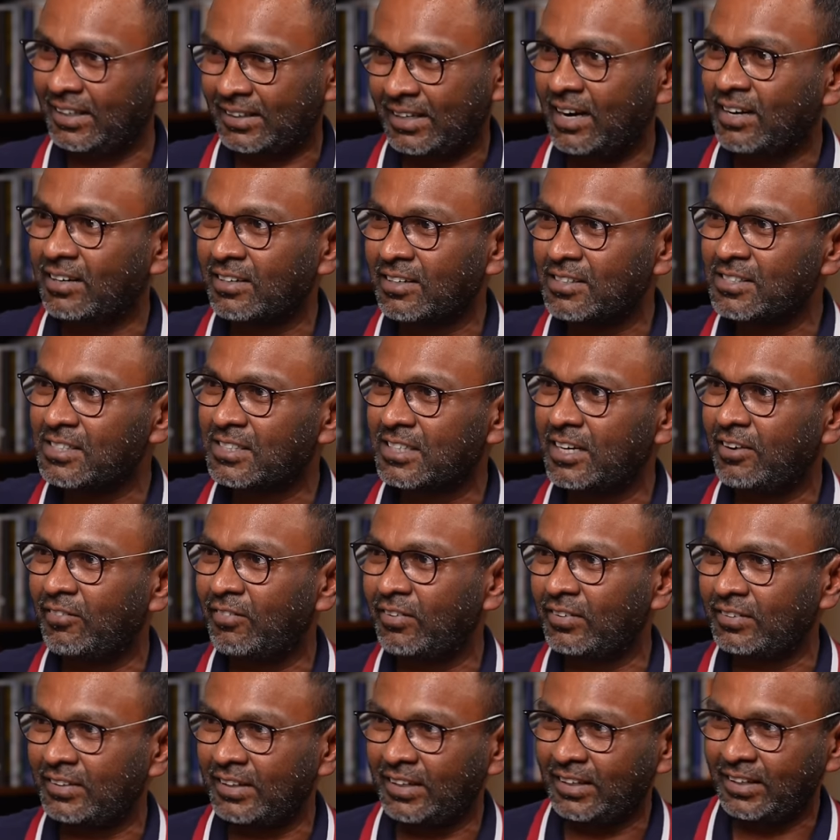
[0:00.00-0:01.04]
It condensed
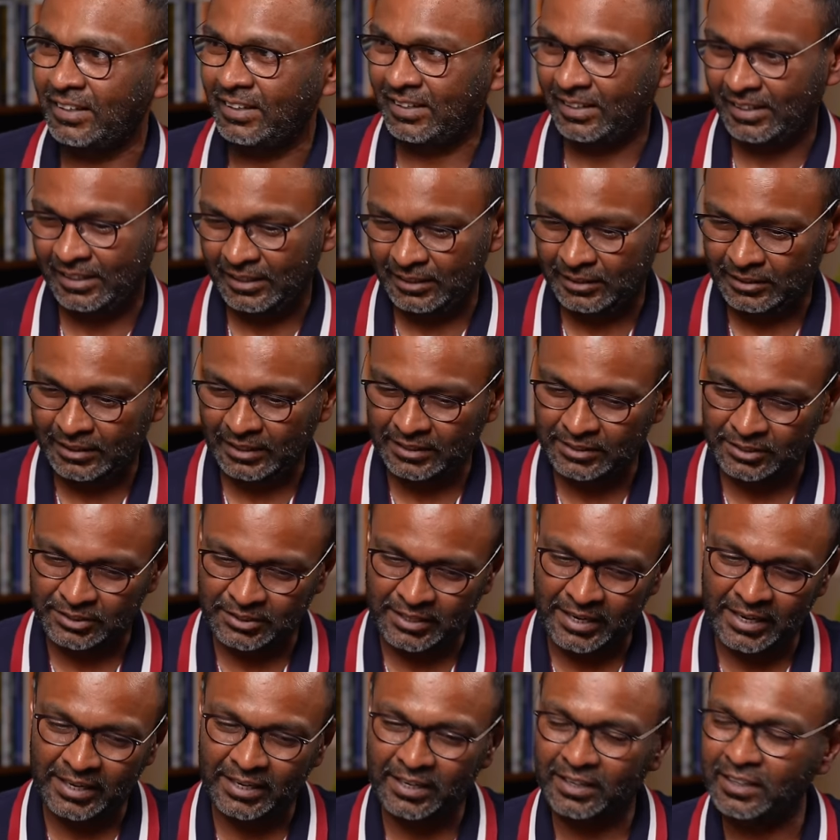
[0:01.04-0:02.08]
everything. It has
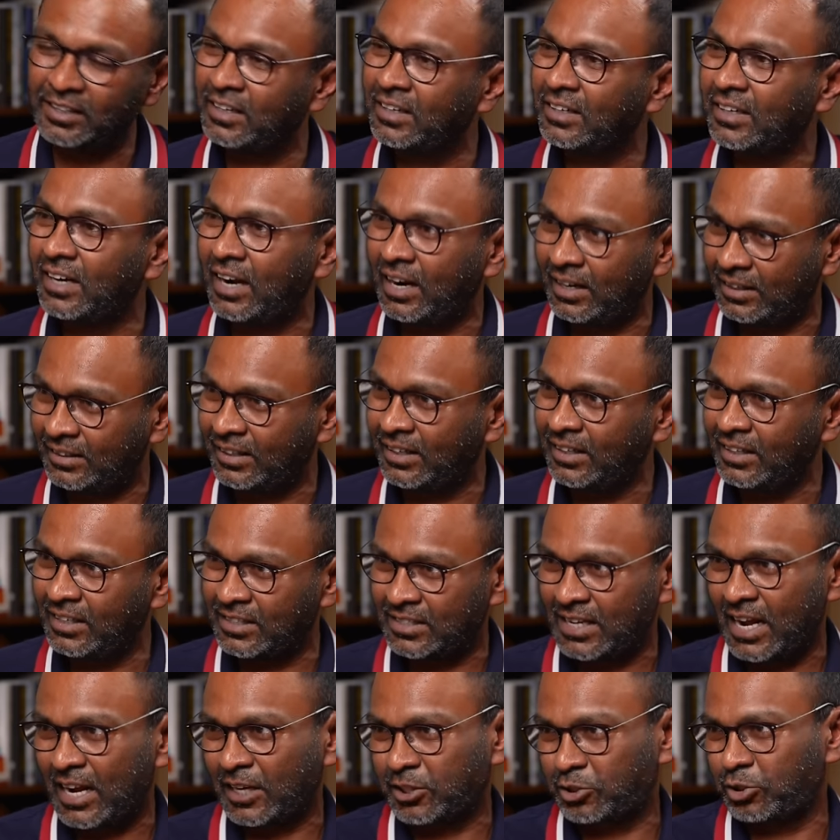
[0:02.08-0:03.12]
taken it and then
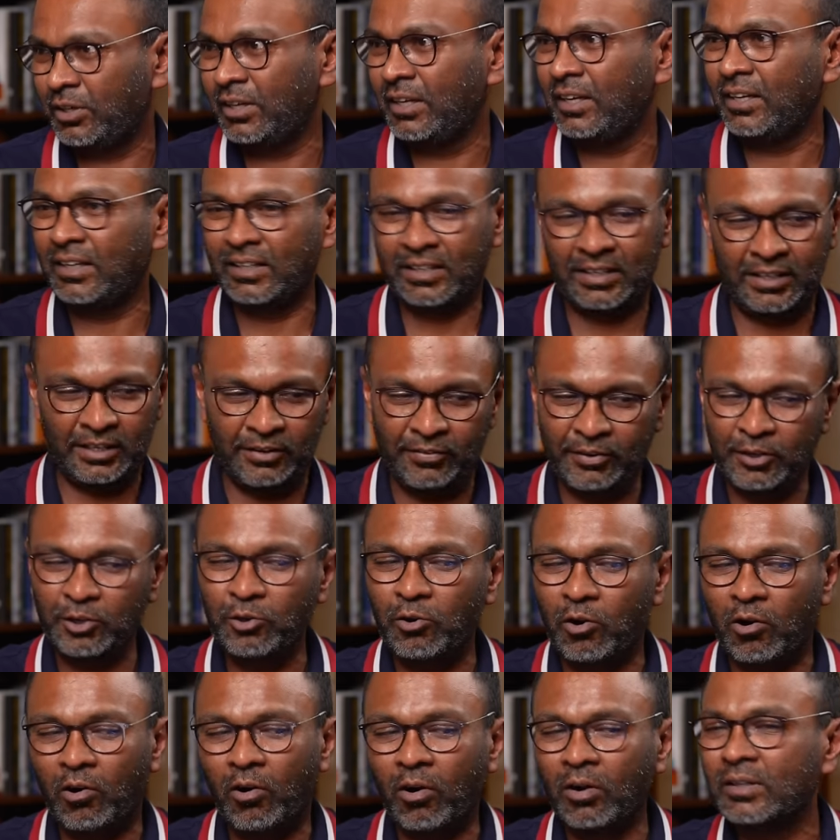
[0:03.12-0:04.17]
it's actually giving
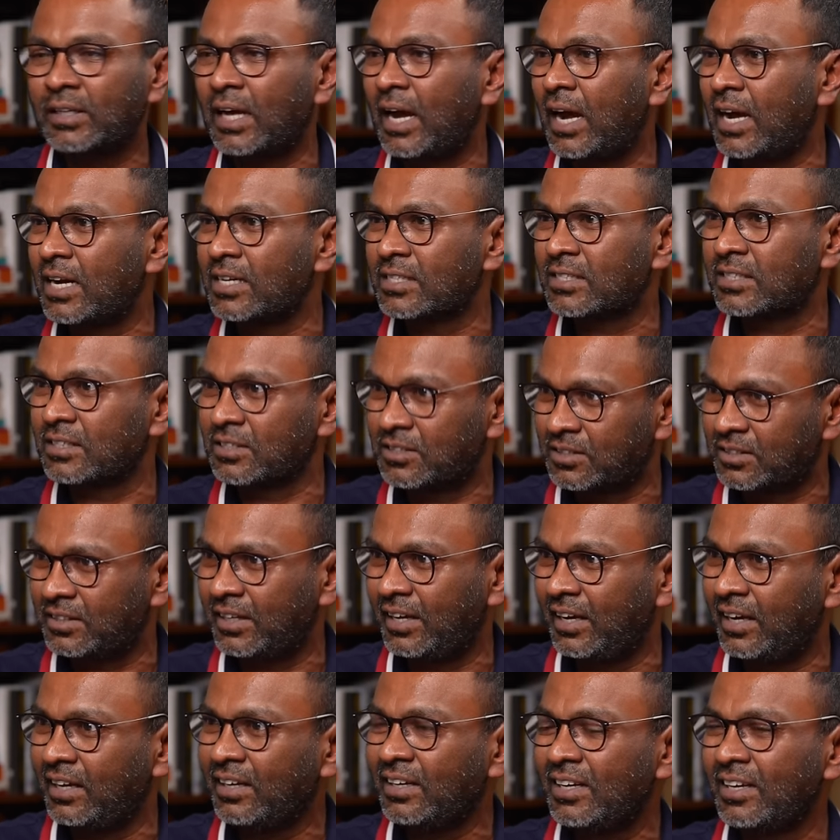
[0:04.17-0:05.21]
you all the answers
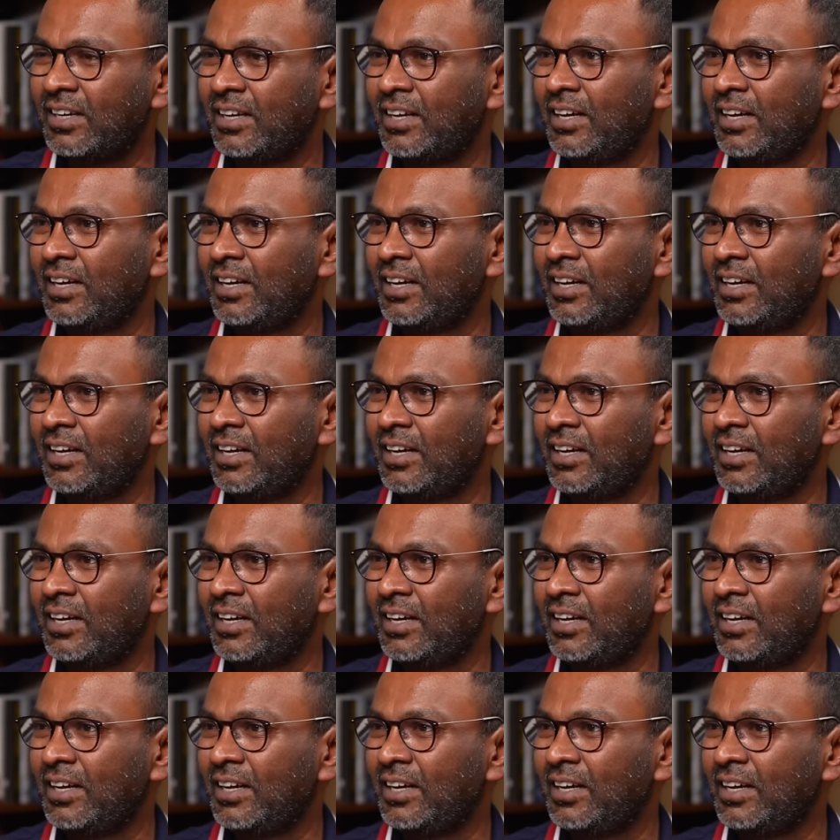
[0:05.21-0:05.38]
there.